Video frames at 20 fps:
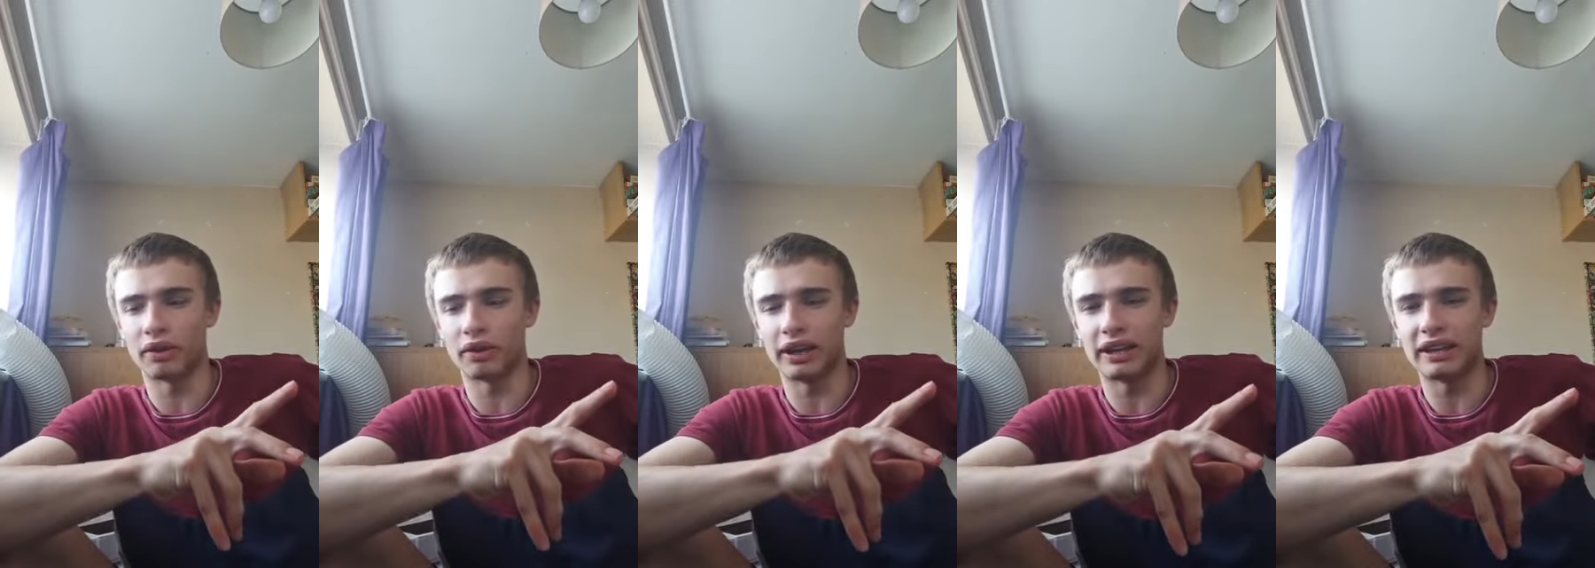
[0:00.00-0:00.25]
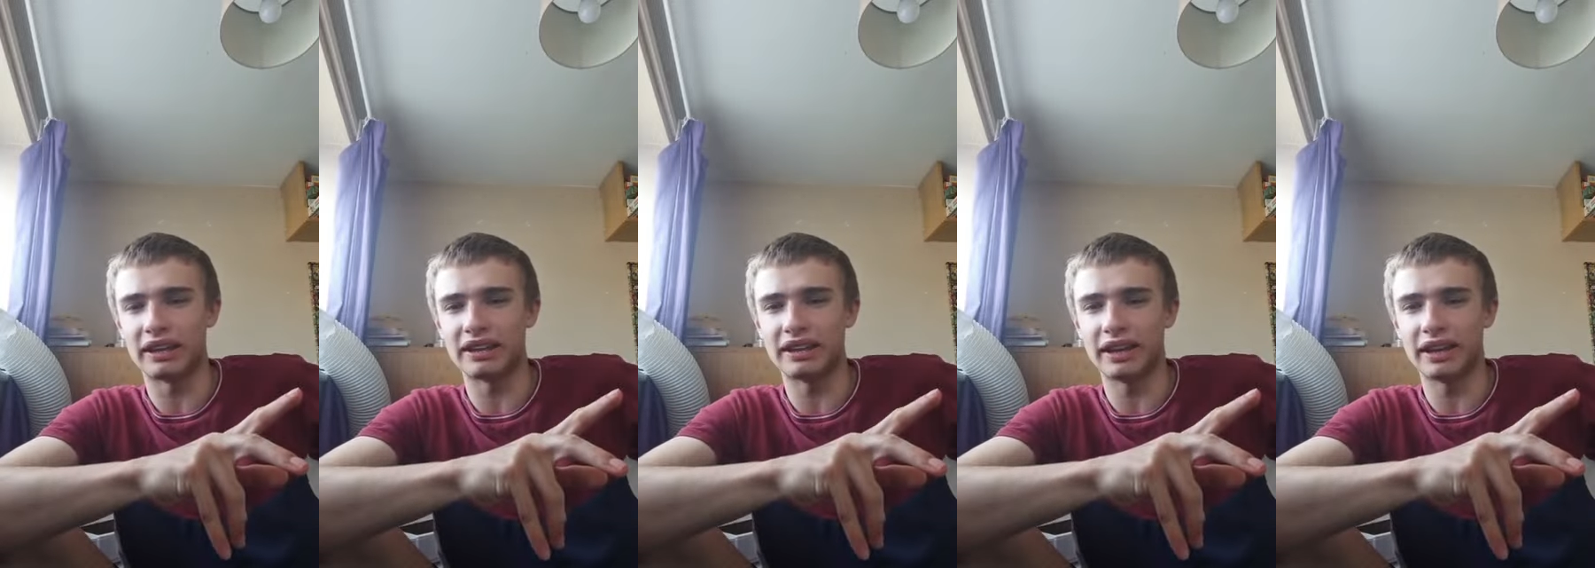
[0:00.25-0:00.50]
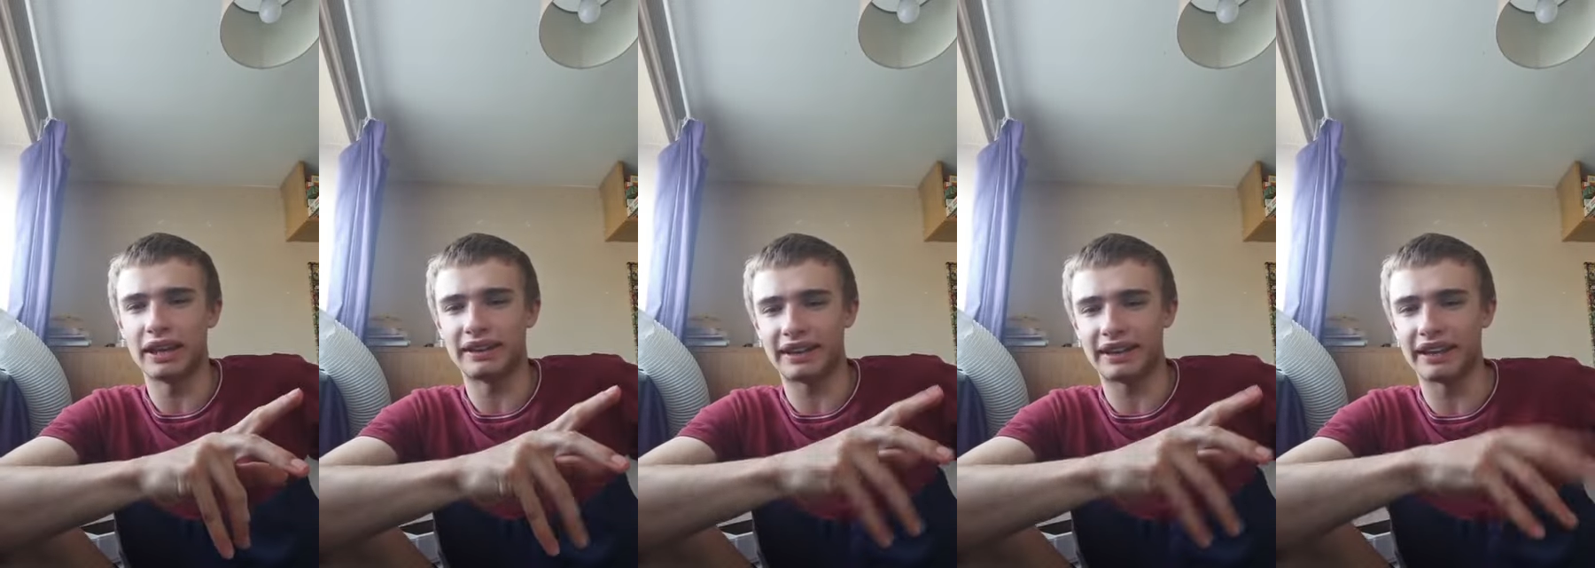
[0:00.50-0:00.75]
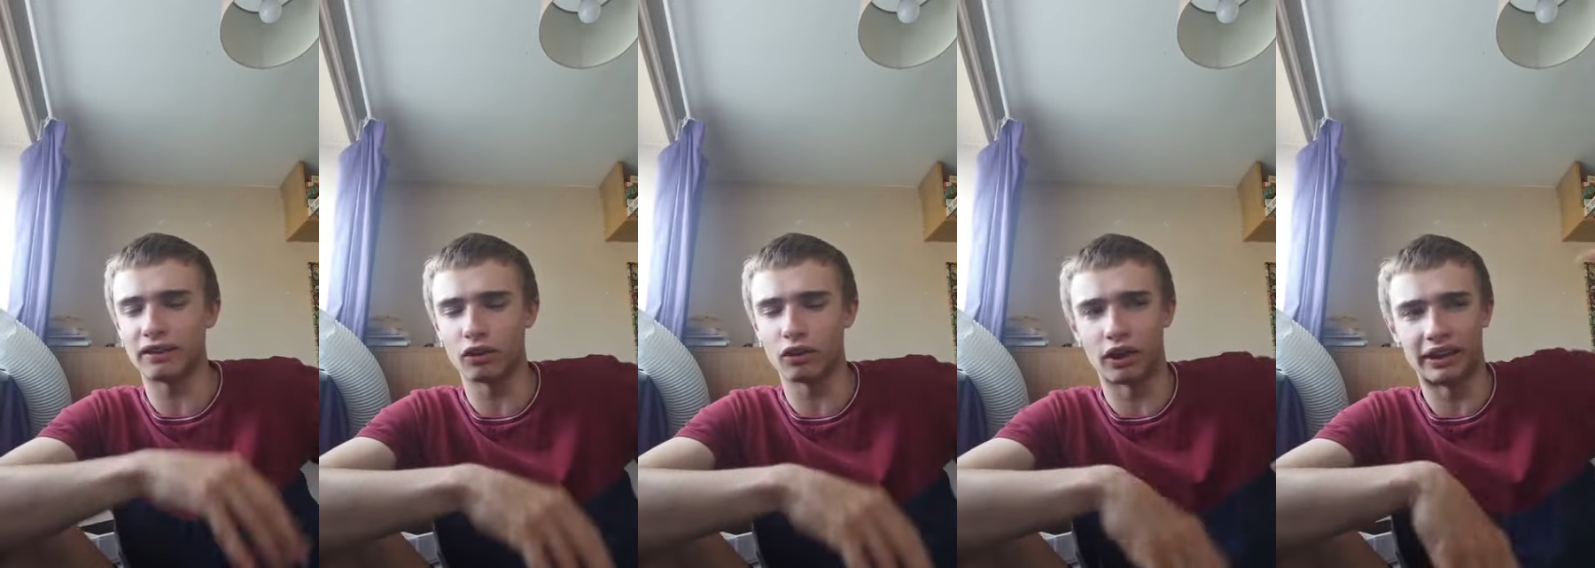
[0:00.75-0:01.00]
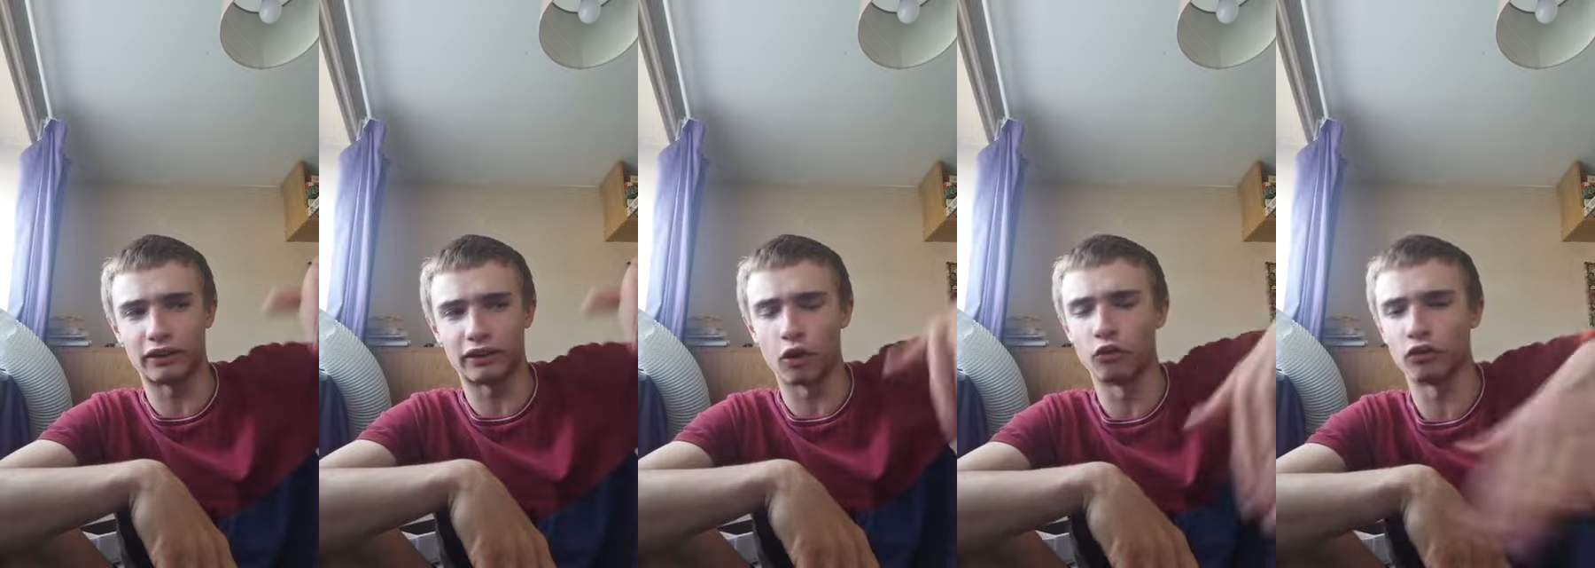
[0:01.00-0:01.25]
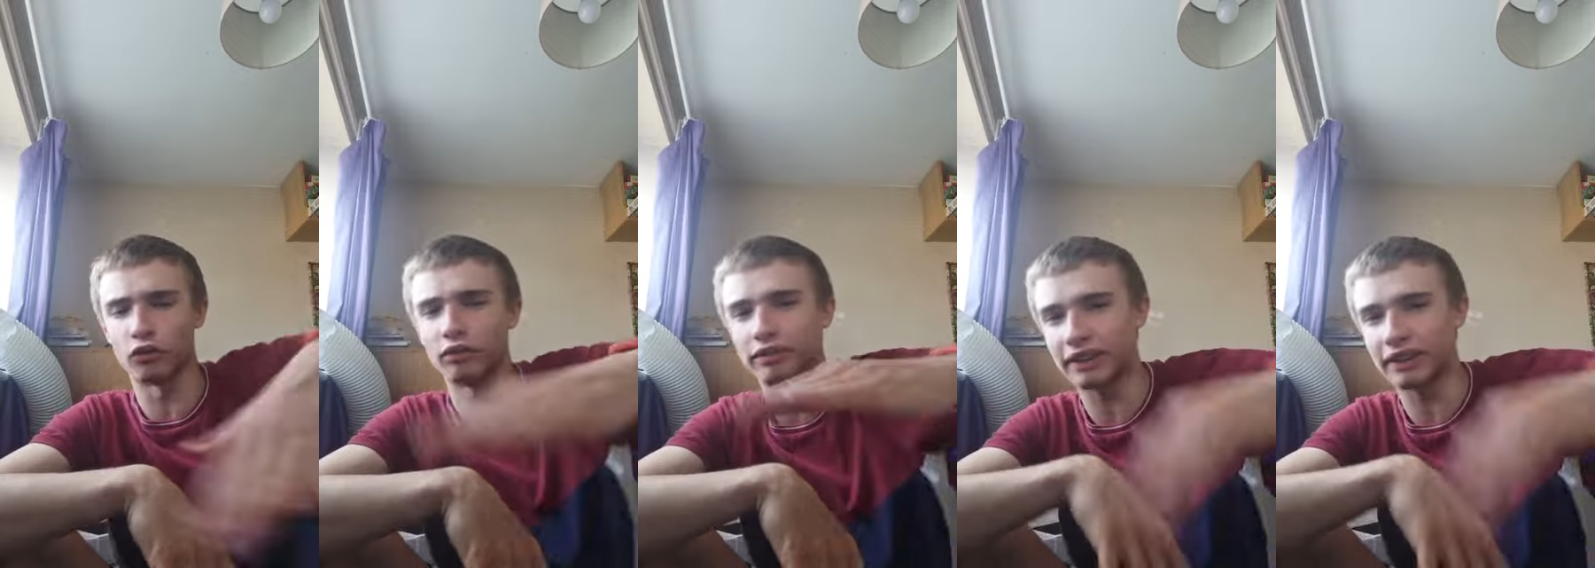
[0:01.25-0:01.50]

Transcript: it goes